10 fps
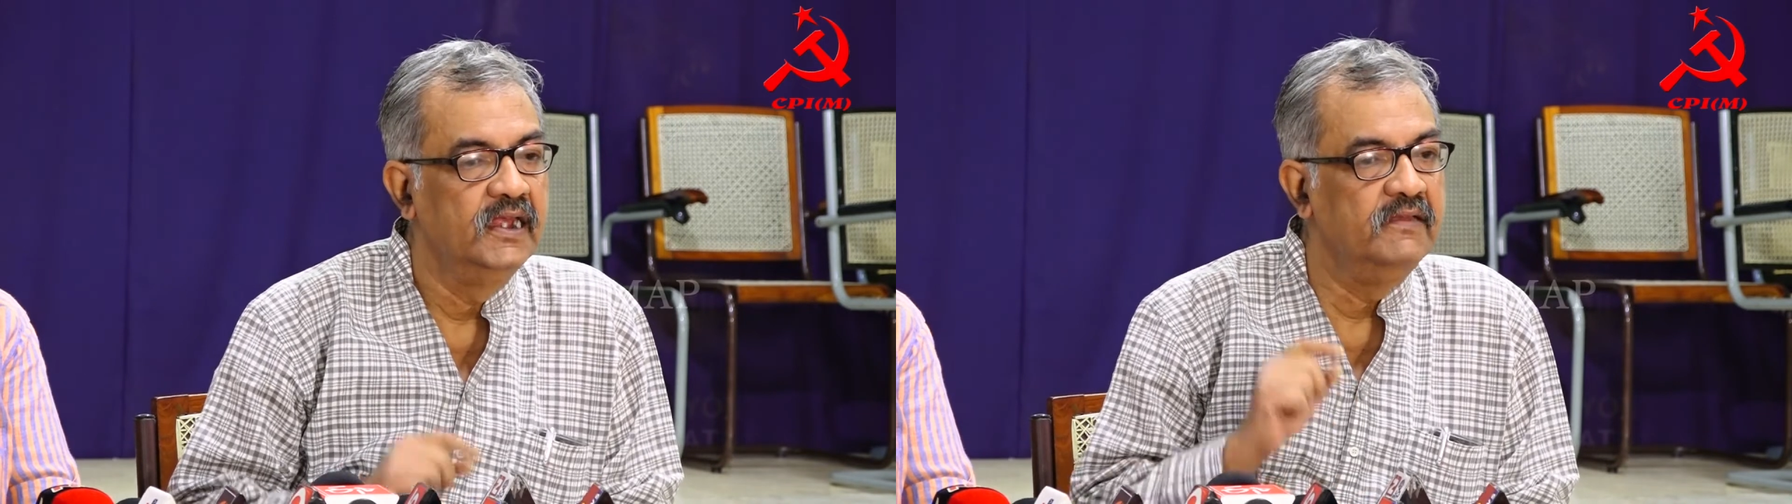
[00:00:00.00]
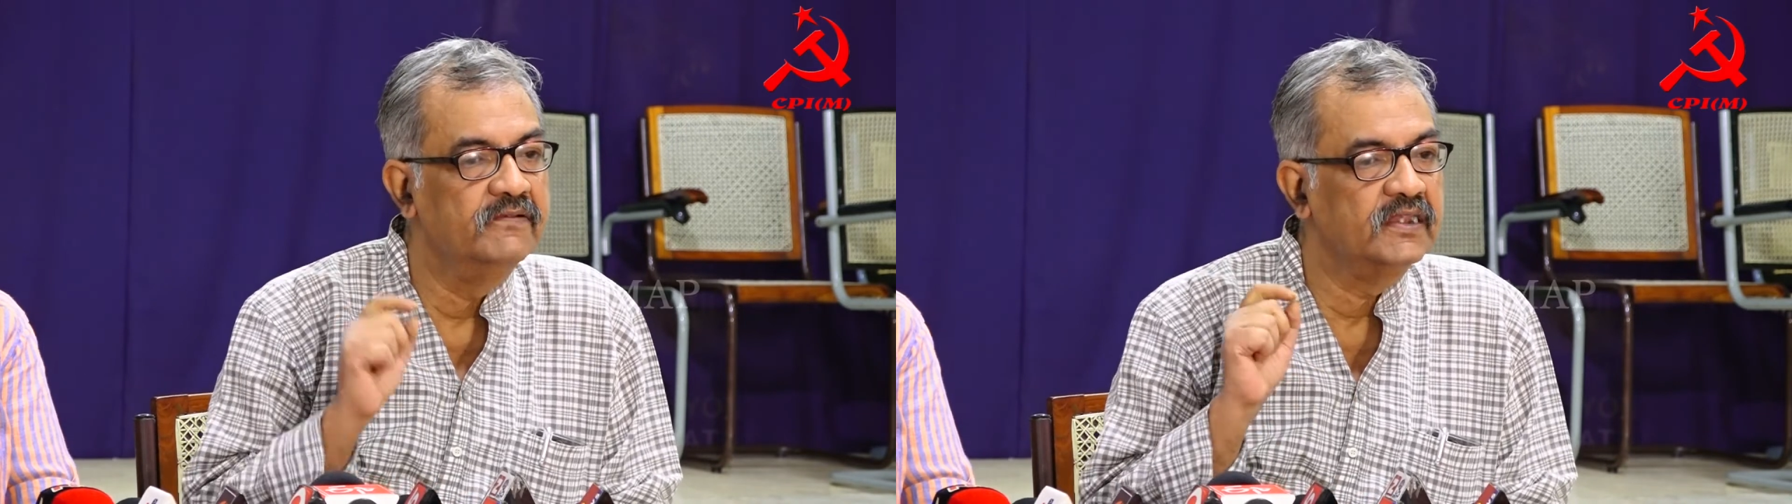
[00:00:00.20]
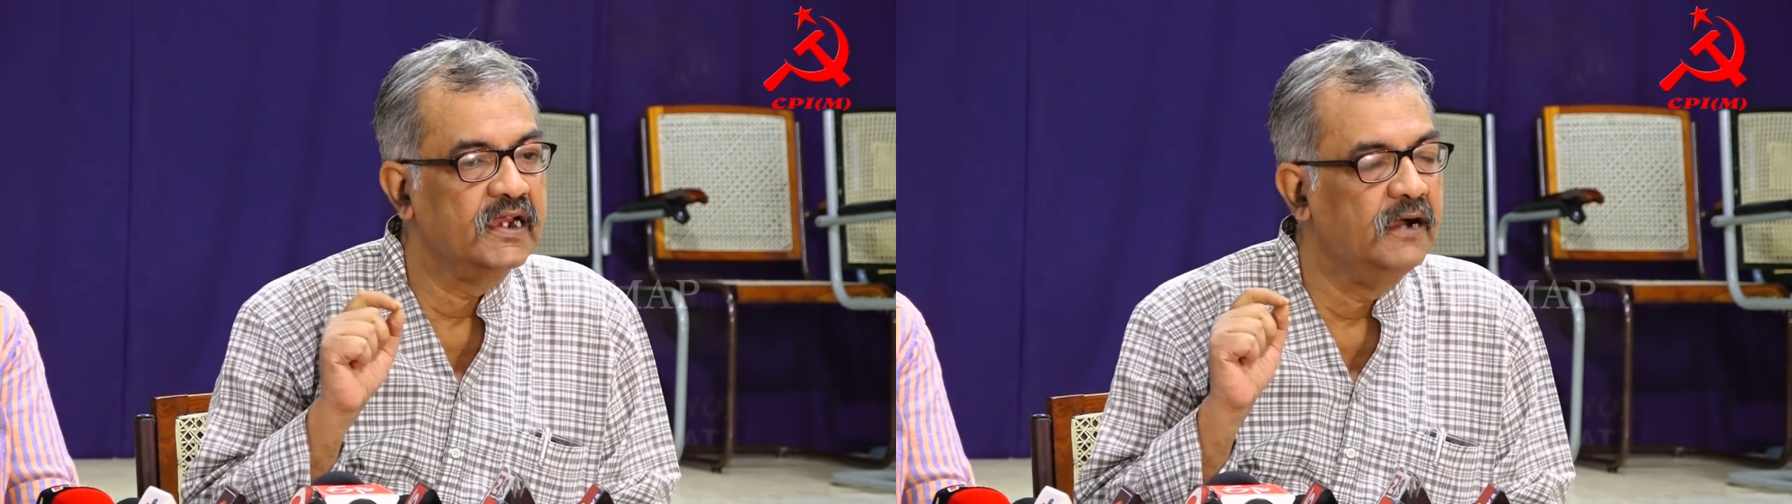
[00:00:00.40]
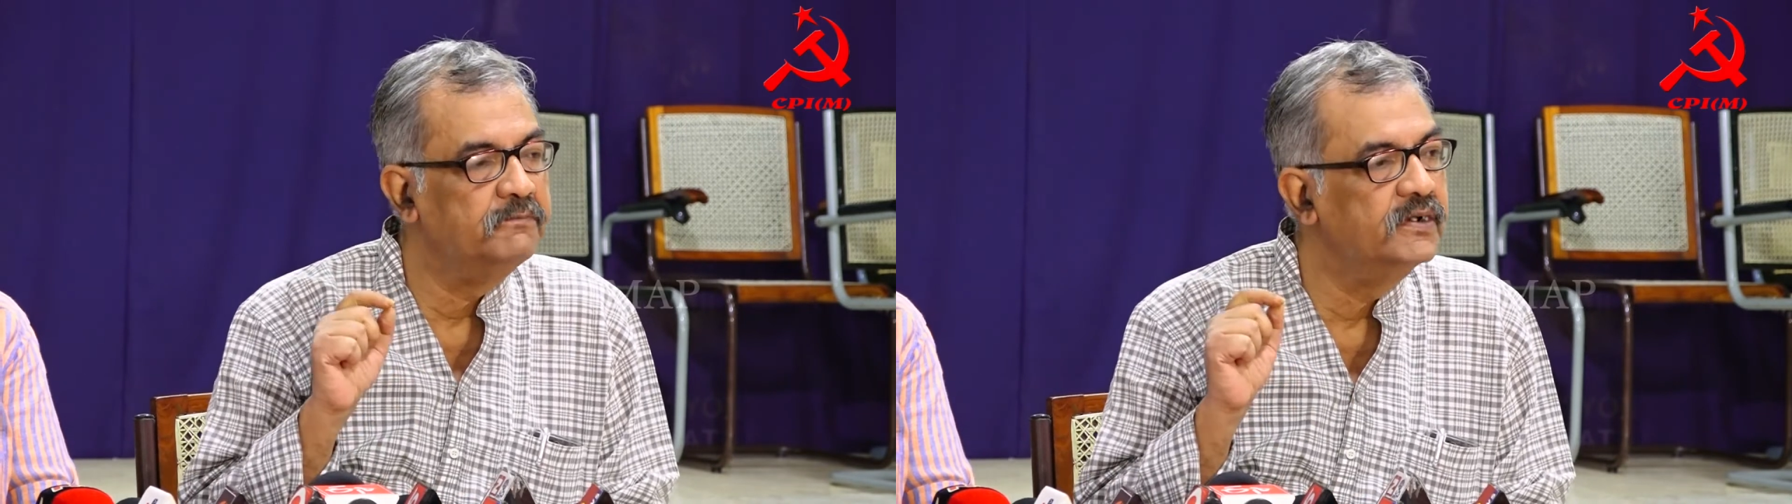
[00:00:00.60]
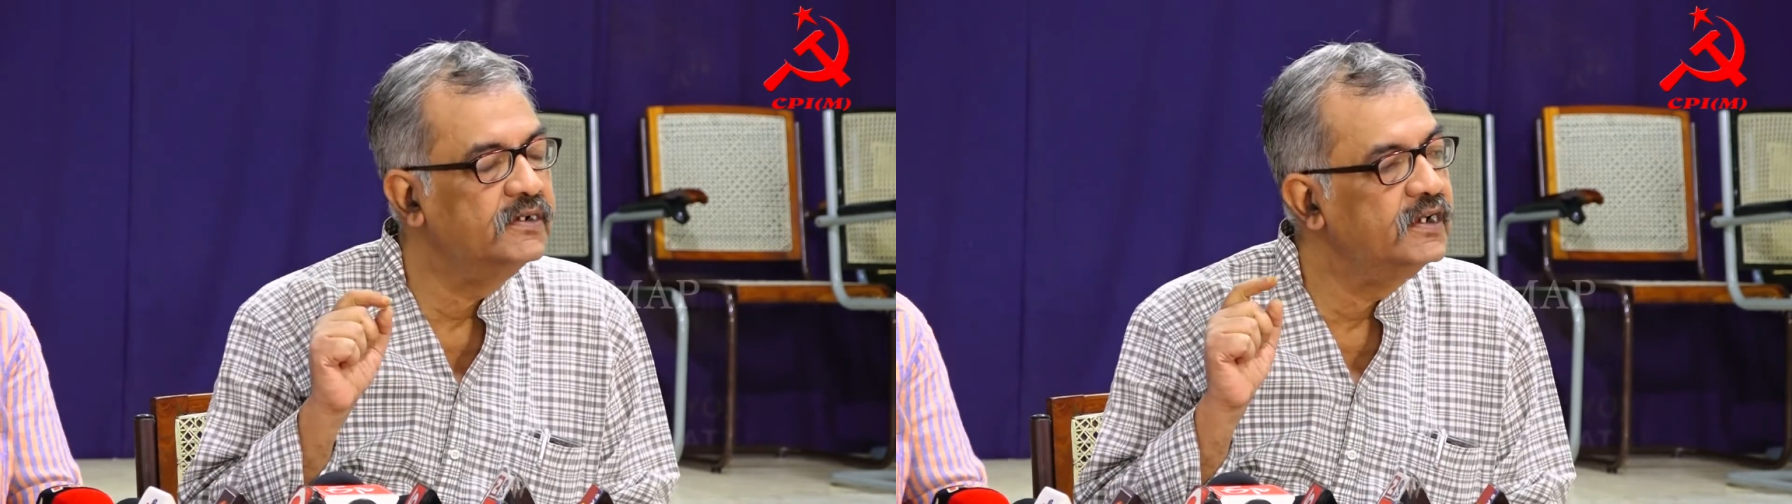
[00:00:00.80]
even the
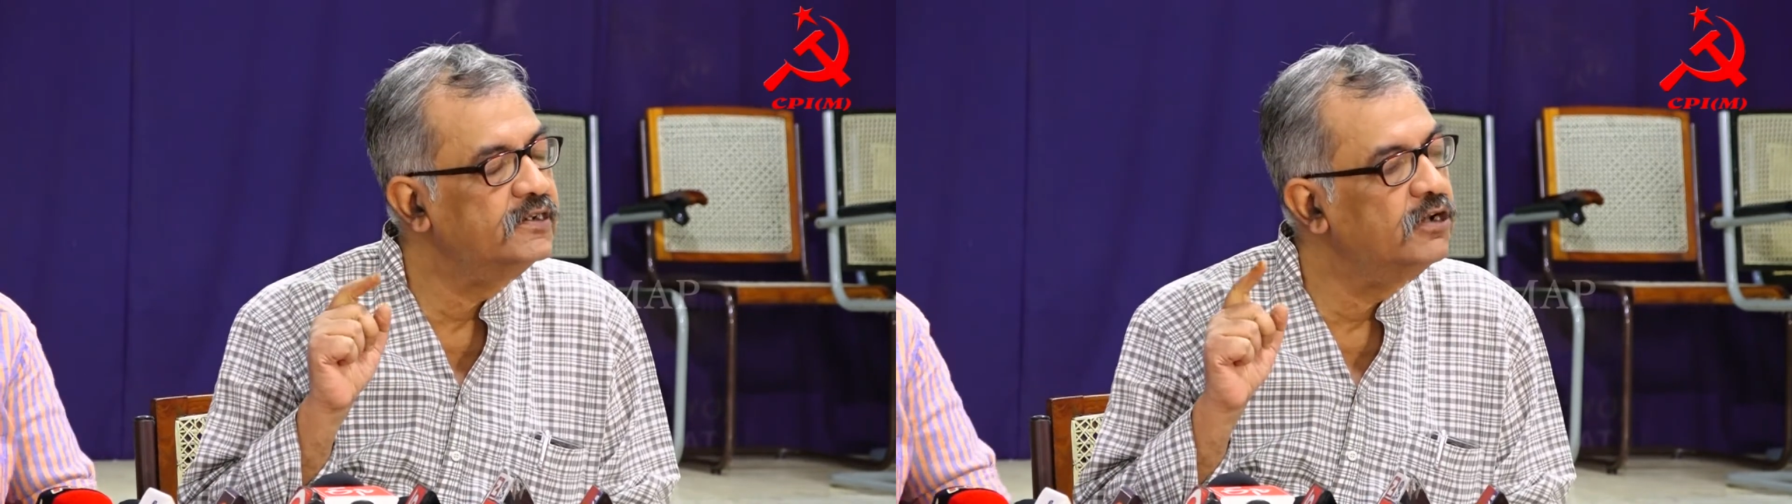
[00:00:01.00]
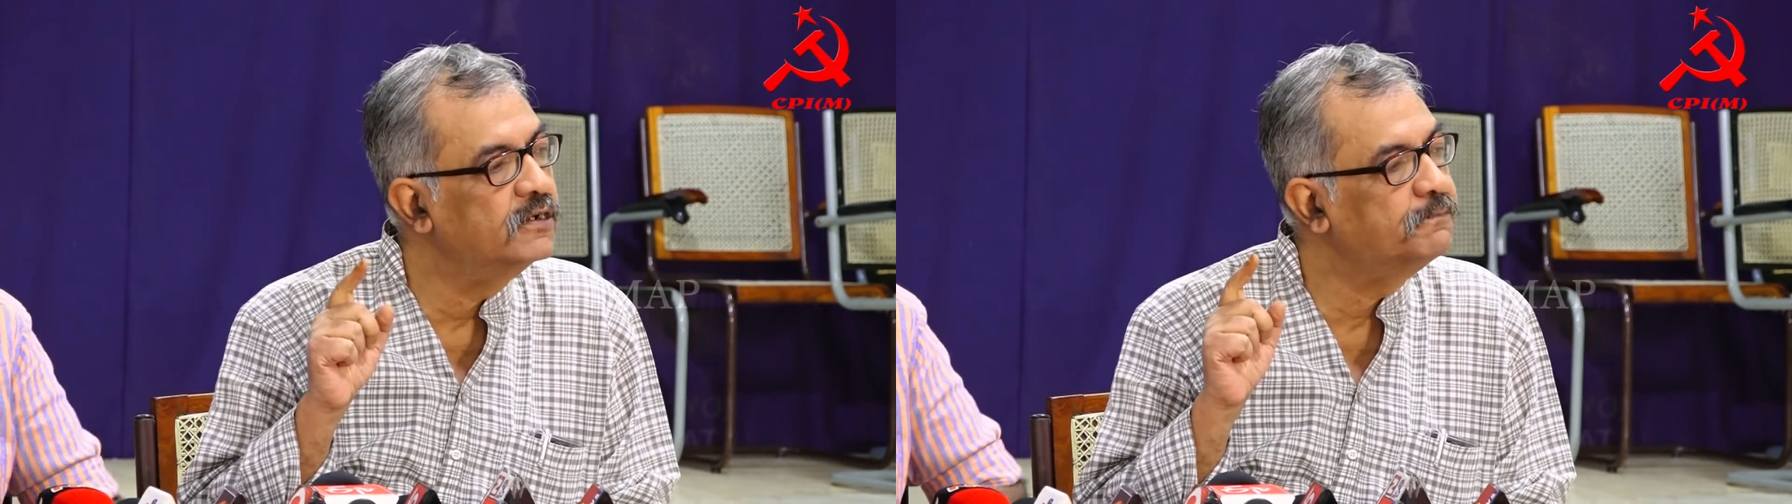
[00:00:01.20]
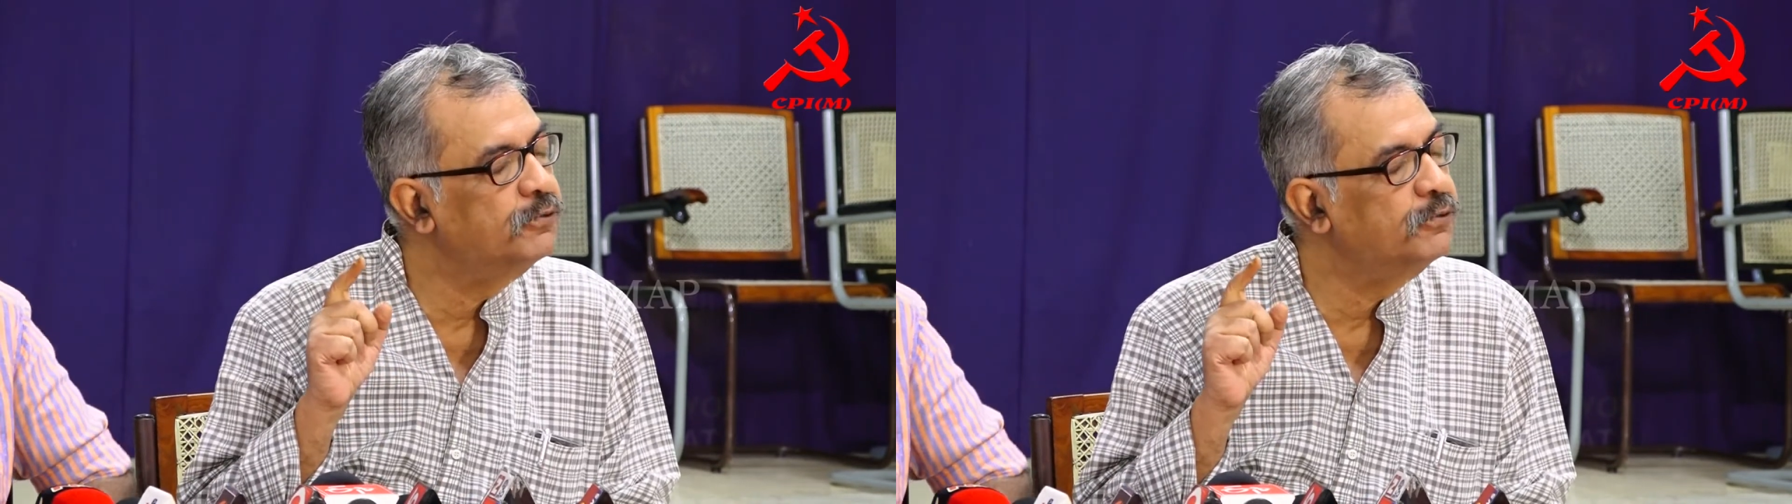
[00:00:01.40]
government did not